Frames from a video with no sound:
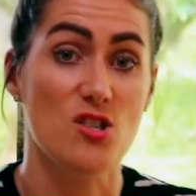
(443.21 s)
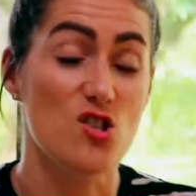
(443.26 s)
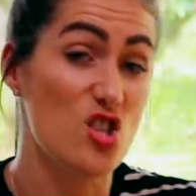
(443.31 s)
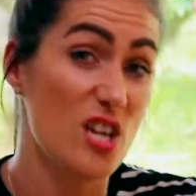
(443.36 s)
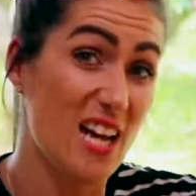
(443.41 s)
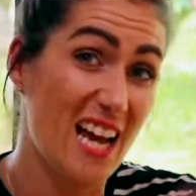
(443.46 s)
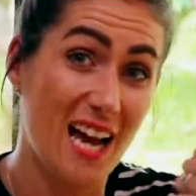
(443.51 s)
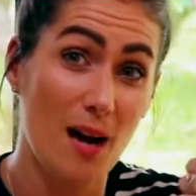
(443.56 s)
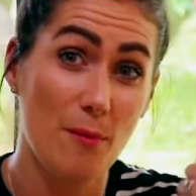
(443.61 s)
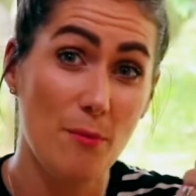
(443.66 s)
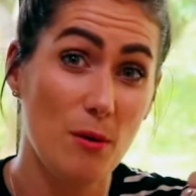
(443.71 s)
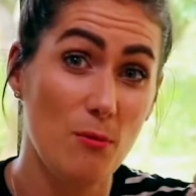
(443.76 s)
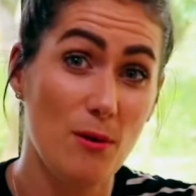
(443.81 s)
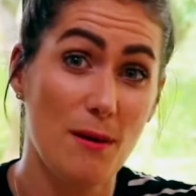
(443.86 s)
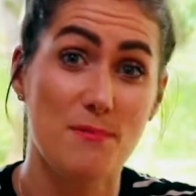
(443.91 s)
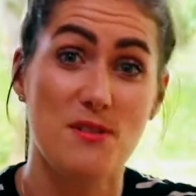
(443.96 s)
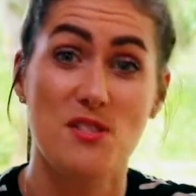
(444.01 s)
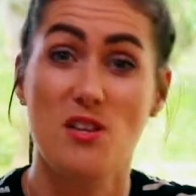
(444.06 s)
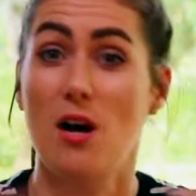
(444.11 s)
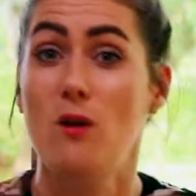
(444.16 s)
check out my
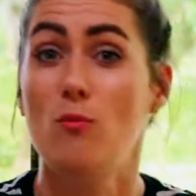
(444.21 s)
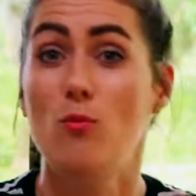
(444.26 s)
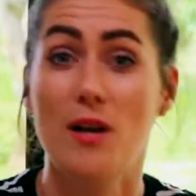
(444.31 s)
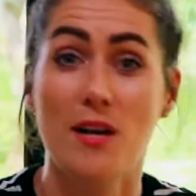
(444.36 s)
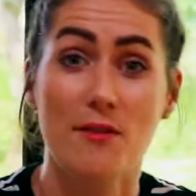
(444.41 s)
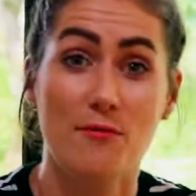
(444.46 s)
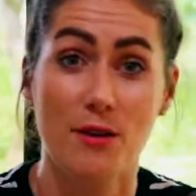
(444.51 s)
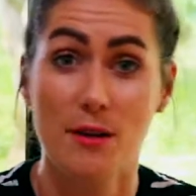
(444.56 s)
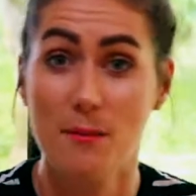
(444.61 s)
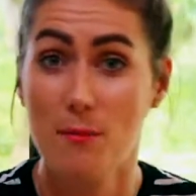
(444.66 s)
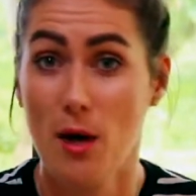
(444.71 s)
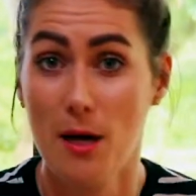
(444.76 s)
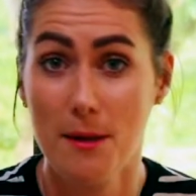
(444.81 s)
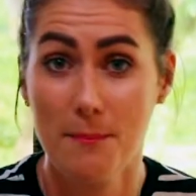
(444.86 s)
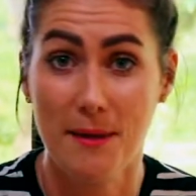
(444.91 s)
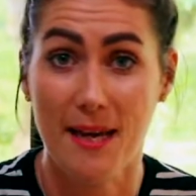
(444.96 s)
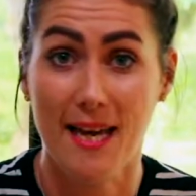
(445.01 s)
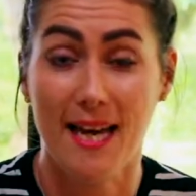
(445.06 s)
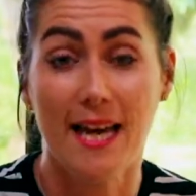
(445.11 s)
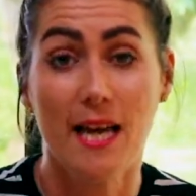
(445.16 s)
website, whatever it might
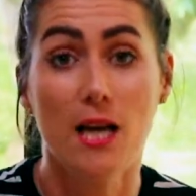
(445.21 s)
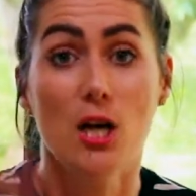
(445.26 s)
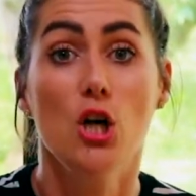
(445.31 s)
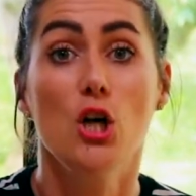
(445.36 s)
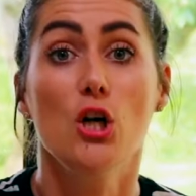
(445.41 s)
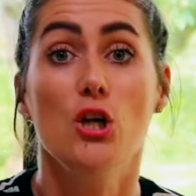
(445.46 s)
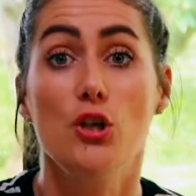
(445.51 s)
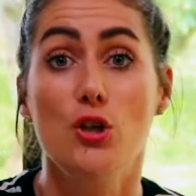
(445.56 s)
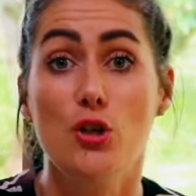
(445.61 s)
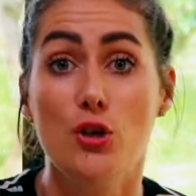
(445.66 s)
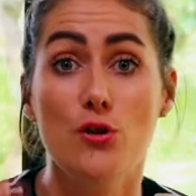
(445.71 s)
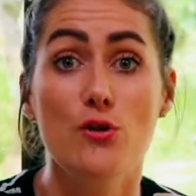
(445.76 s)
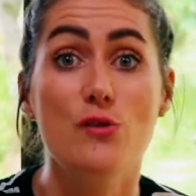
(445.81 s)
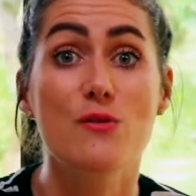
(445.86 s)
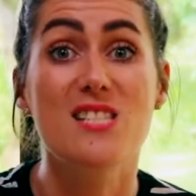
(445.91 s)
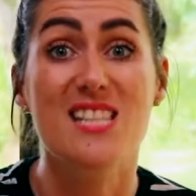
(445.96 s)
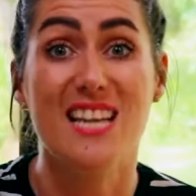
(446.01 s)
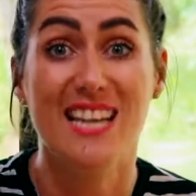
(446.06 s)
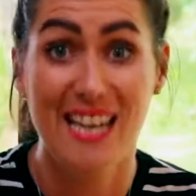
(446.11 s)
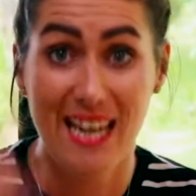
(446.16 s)
be,
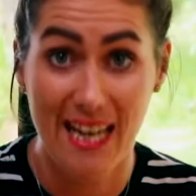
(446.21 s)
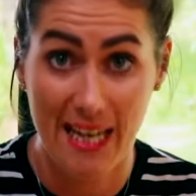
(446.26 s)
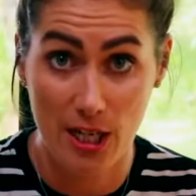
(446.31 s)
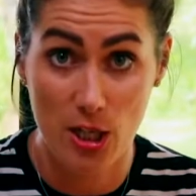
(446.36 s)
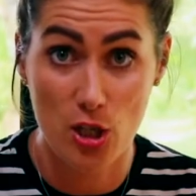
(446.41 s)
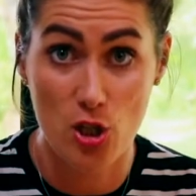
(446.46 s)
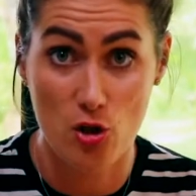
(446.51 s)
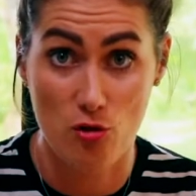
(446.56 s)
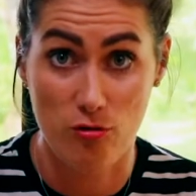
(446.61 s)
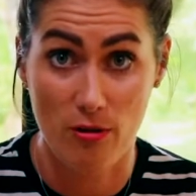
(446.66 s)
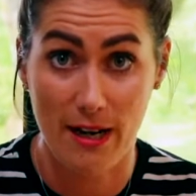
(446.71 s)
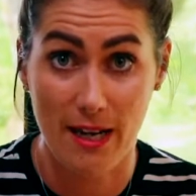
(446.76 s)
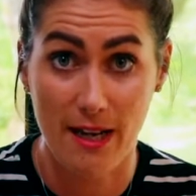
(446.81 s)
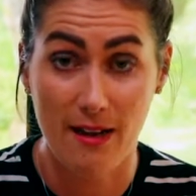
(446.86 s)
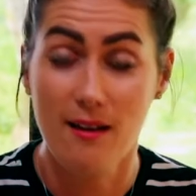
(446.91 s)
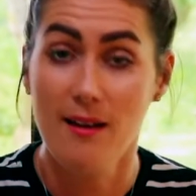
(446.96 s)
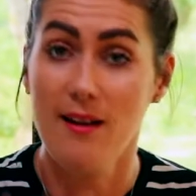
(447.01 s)
use Linktree.